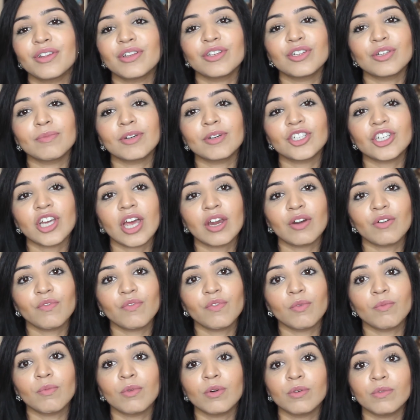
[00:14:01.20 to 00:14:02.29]
new to my channel
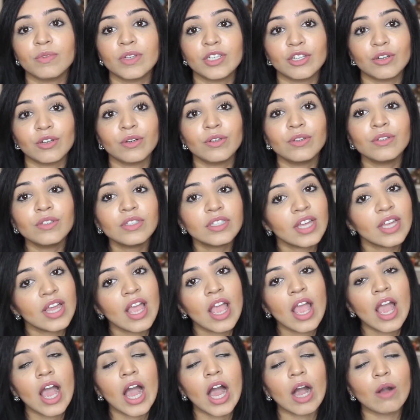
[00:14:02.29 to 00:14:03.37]
for more videos.
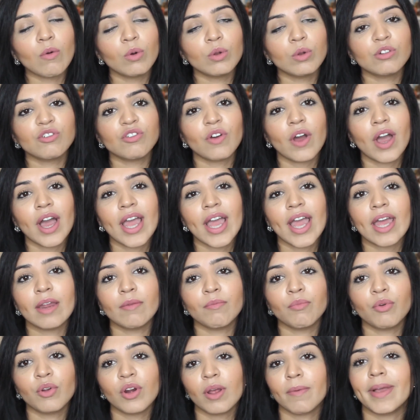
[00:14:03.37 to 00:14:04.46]
I will try
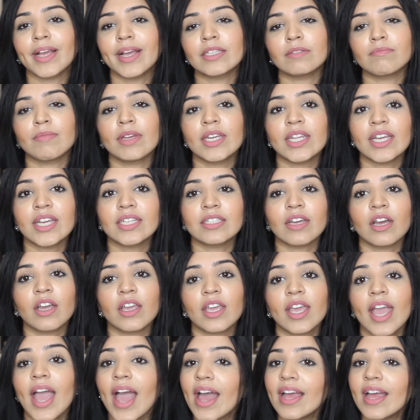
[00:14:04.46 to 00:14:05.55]
and put up as many as I
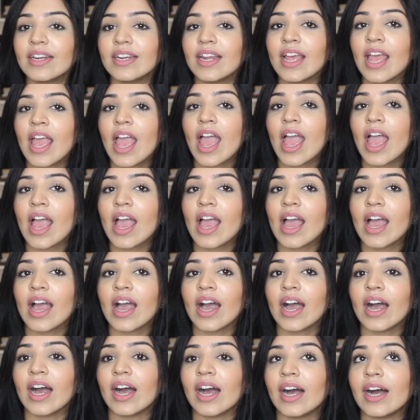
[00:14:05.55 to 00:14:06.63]
can
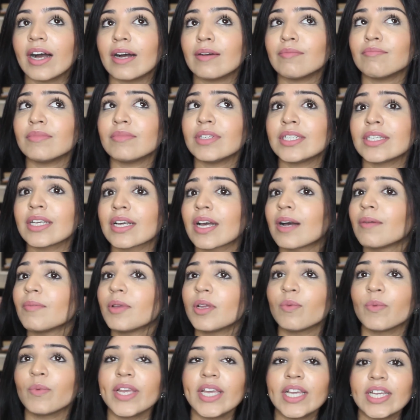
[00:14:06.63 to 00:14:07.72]
in the
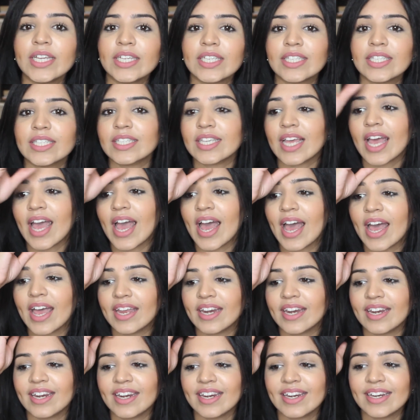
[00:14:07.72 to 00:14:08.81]
coming weeks,
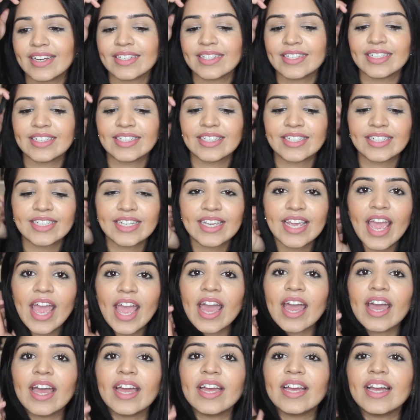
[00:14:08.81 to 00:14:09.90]
and
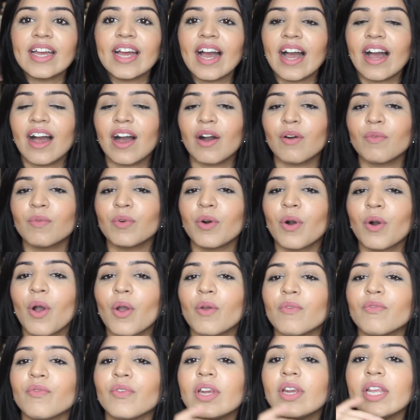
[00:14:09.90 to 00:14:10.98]
yeah, I will
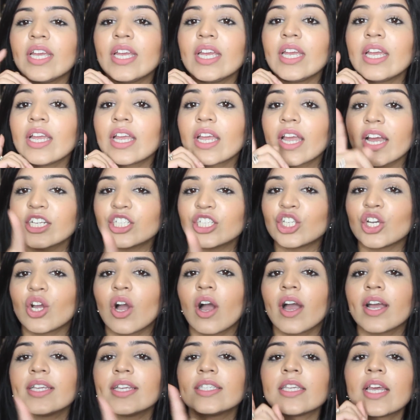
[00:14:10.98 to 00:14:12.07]
hopefully catch you
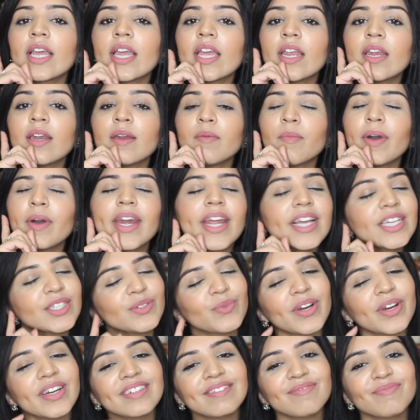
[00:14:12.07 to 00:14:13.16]
guys in my next
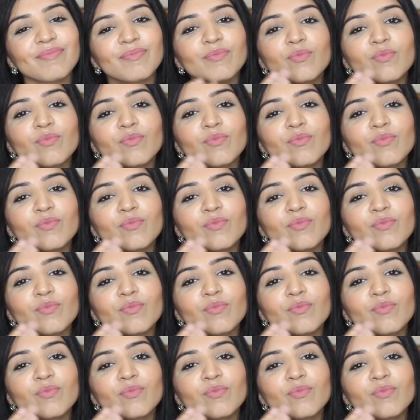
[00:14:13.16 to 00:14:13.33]
one.